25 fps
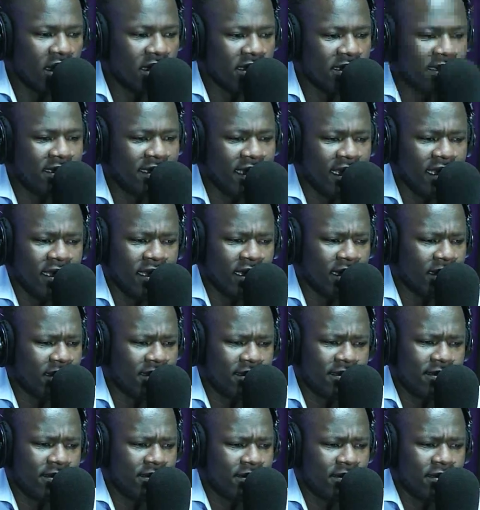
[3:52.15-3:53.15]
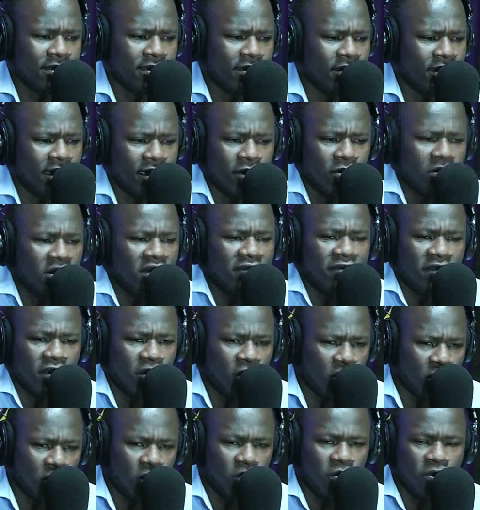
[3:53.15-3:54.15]
say that they don't
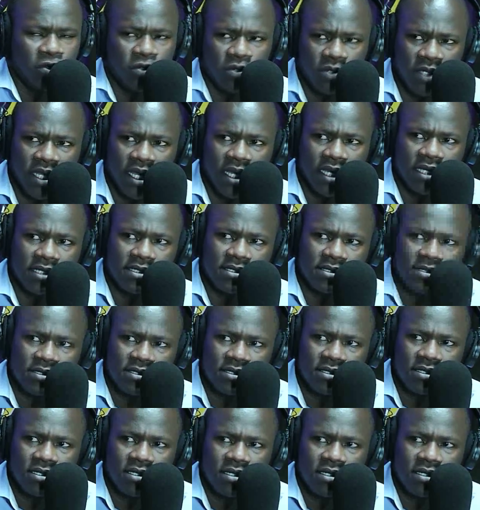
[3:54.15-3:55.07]
even know you guys.